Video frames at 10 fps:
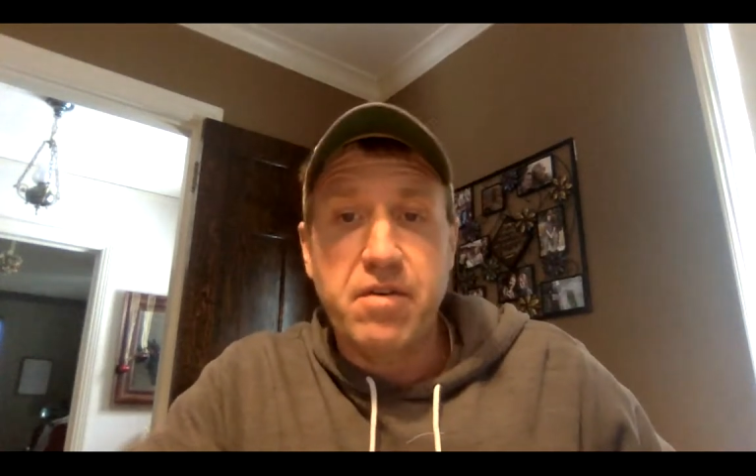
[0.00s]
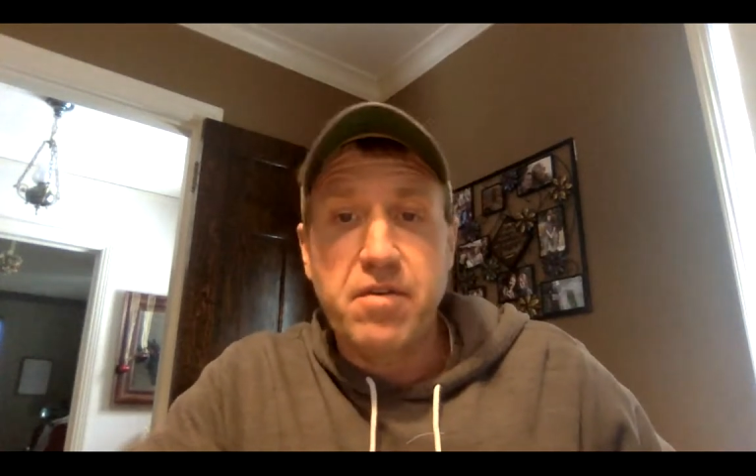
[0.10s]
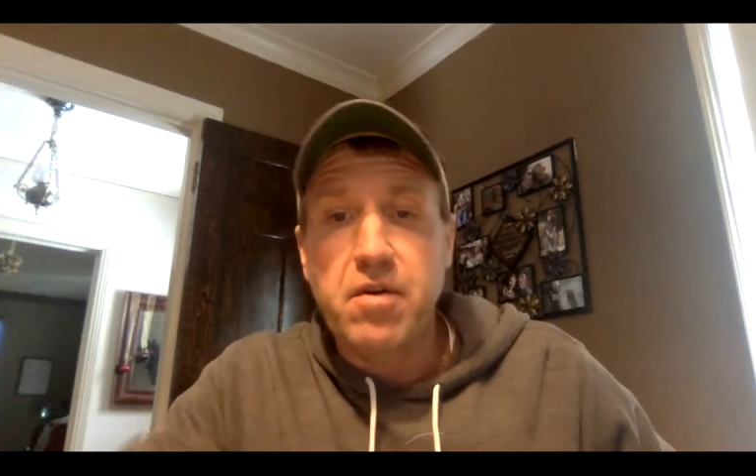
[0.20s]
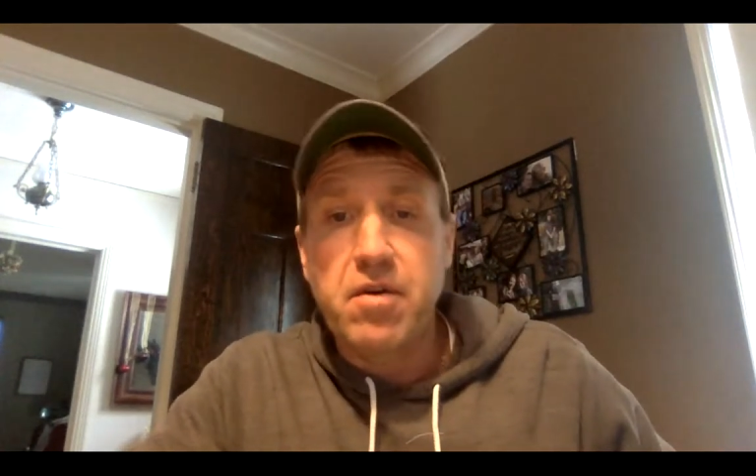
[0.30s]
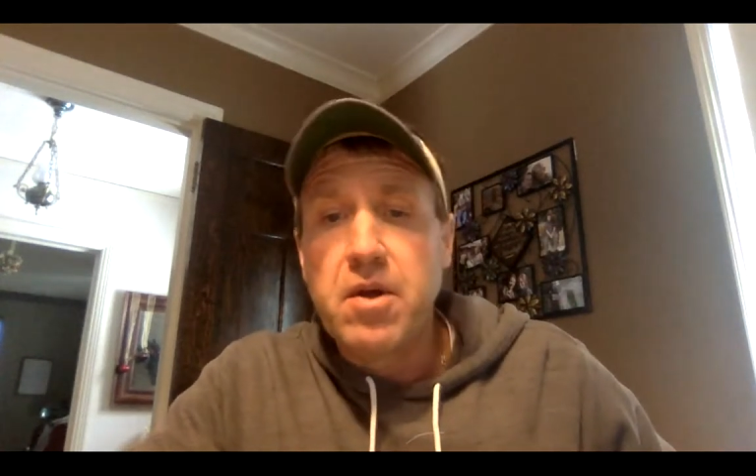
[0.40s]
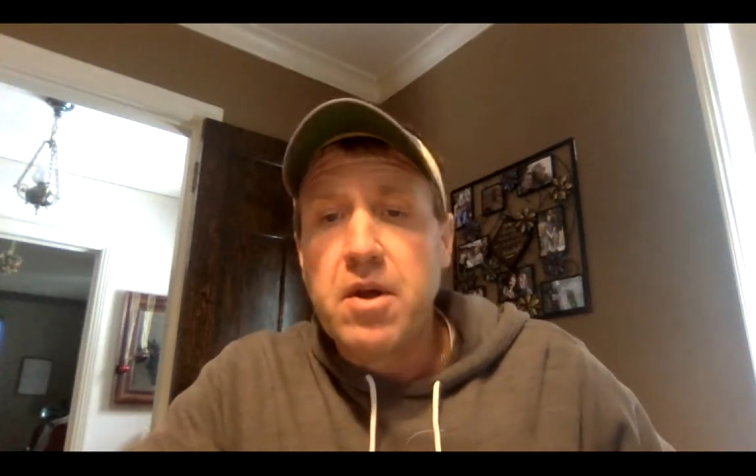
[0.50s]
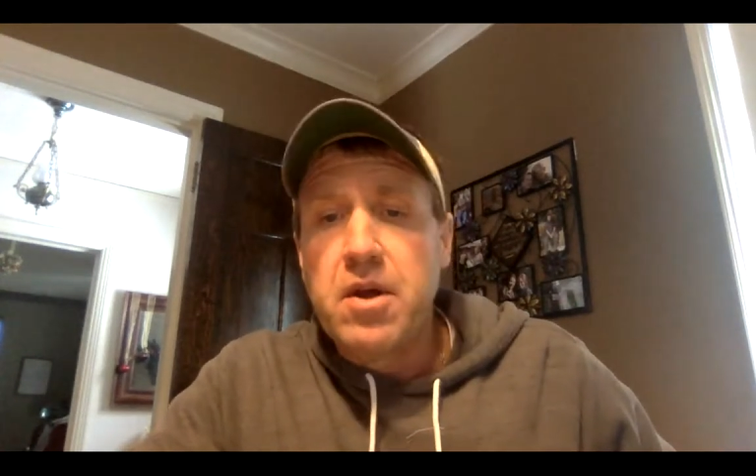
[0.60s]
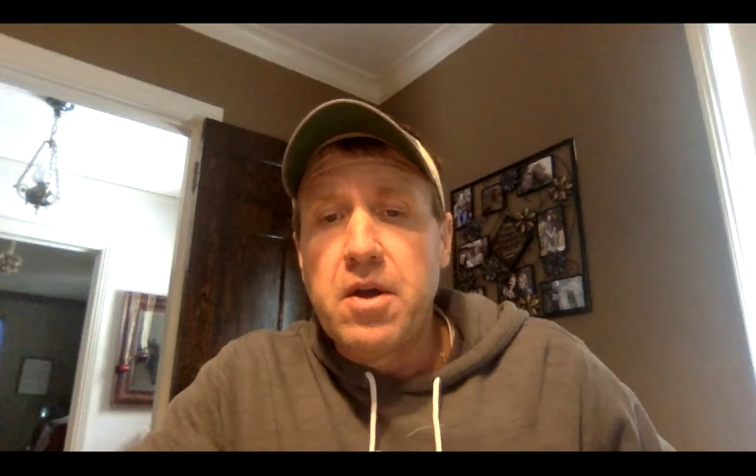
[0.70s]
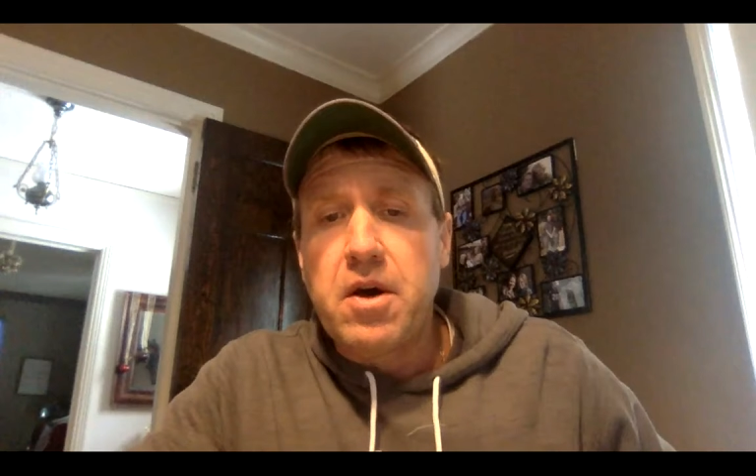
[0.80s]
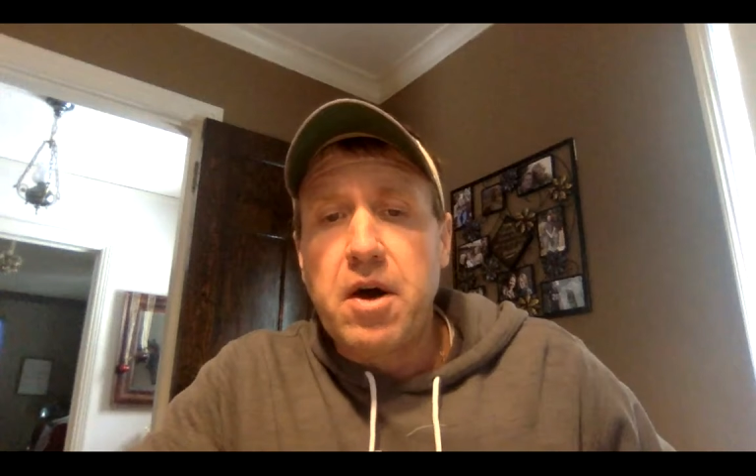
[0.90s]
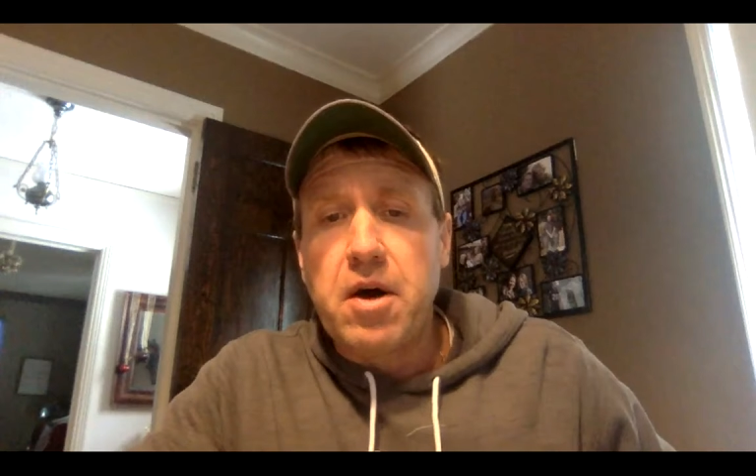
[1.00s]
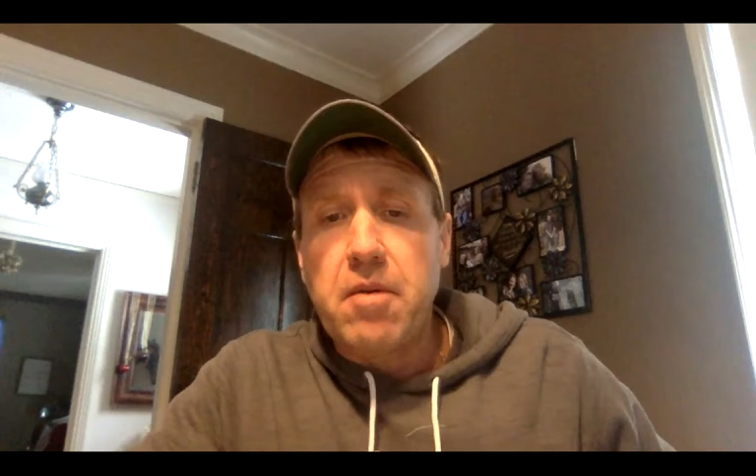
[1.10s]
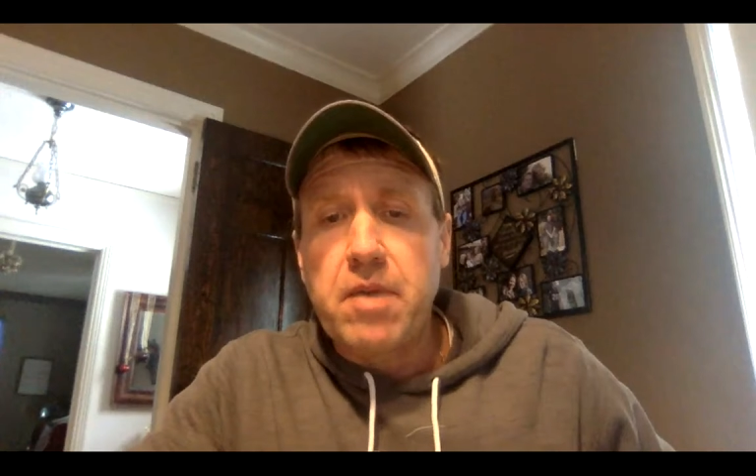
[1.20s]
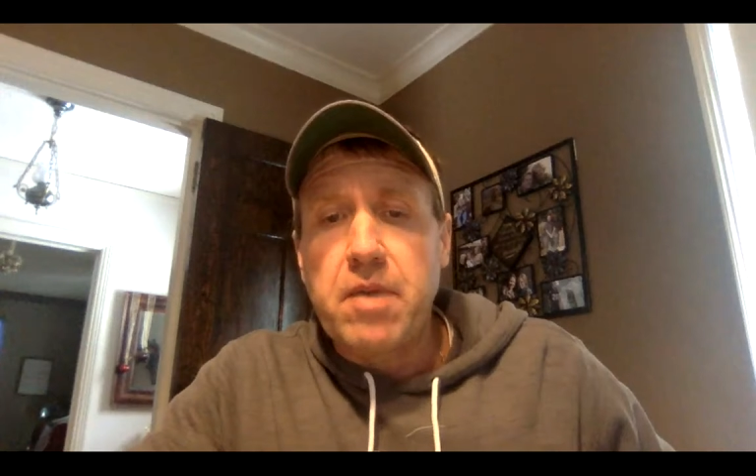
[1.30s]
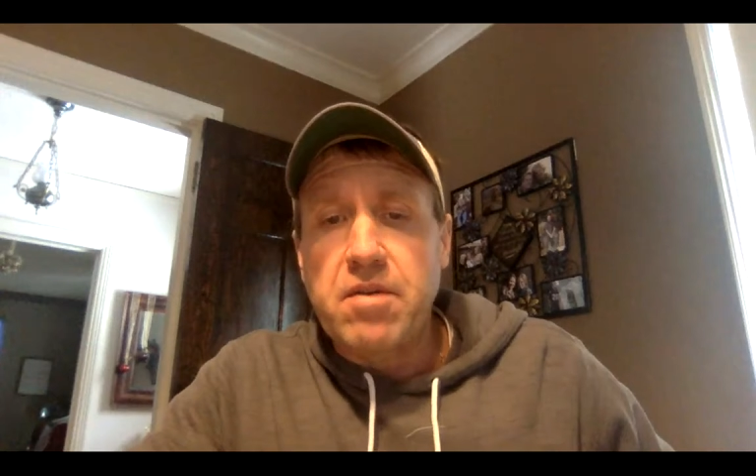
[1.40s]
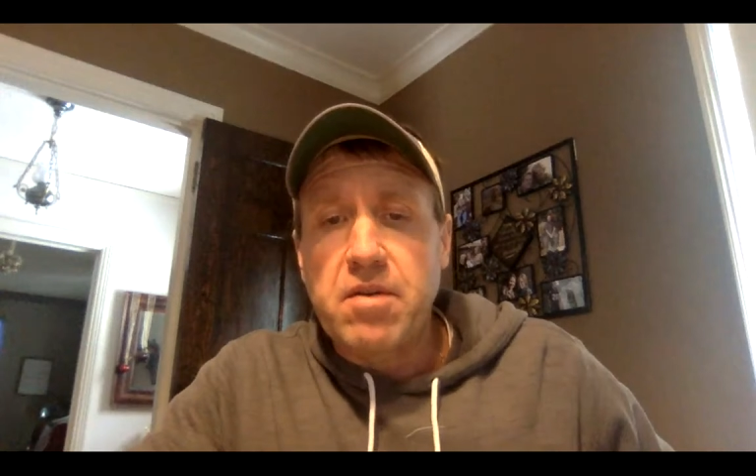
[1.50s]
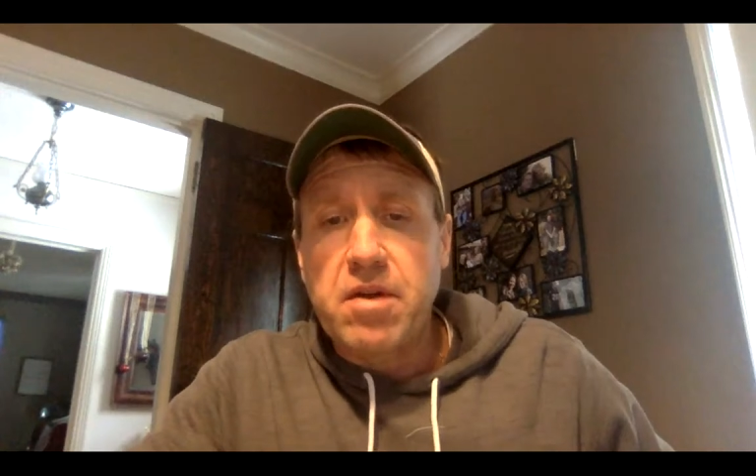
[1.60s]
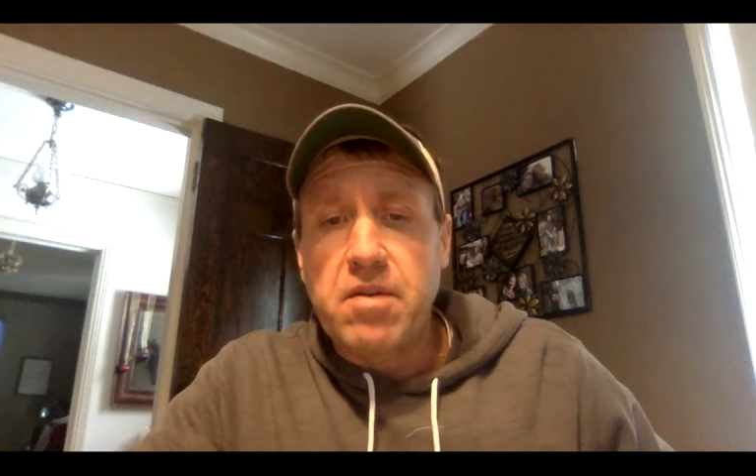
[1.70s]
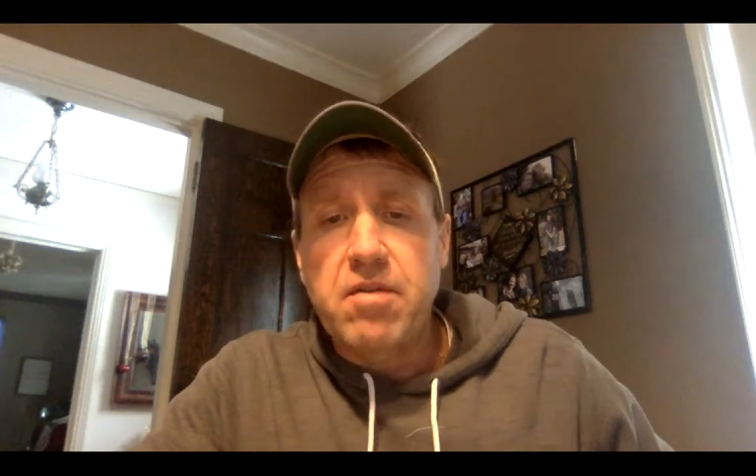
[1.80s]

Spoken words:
So as you can